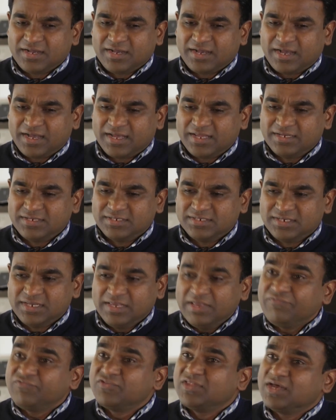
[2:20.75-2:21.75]
And
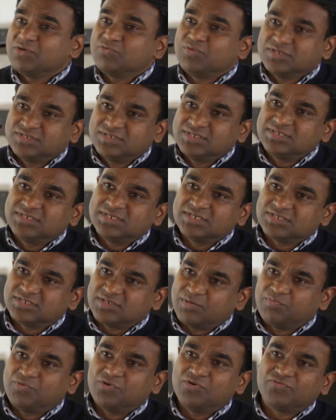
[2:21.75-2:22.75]
if there wasn't a
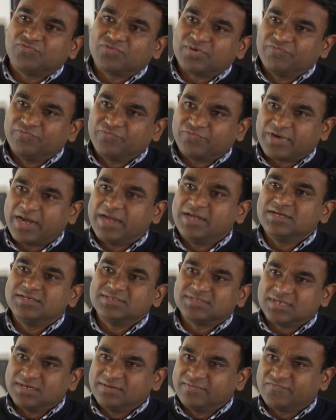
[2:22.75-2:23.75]
support from
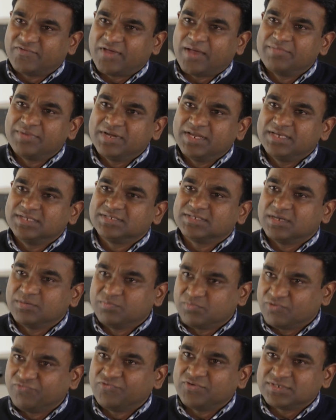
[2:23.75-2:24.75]
friends and families and
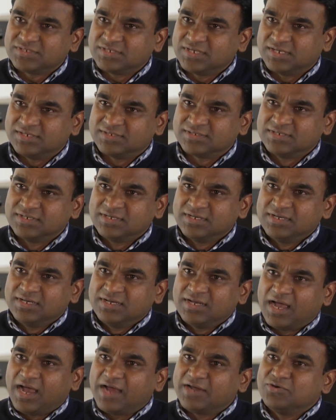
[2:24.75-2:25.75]
professionals,
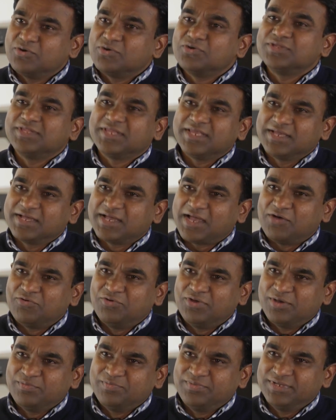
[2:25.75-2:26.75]
I don't think I
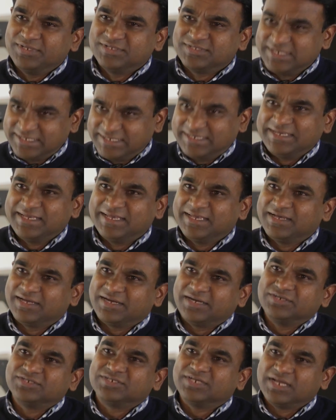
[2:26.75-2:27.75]
would have been sitting here
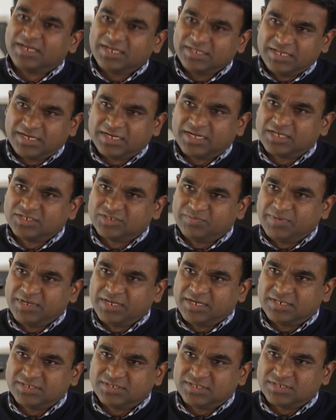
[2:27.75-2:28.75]
and sharing that
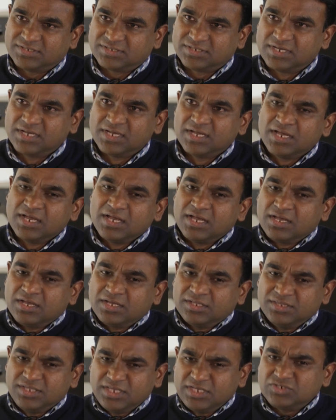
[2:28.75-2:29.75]
experiences.
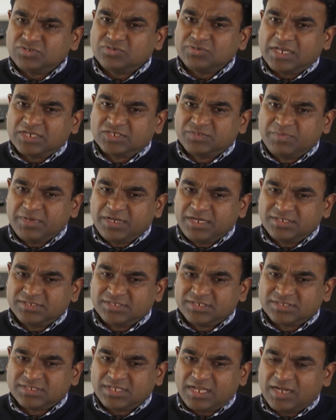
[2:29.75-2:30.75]
These two
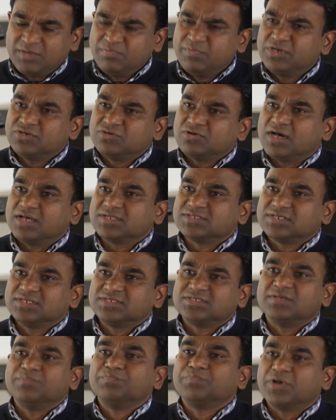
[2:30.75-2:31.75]
experiences led me to ask a
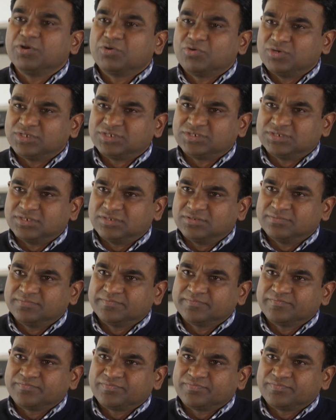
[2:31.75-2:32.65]
simple question.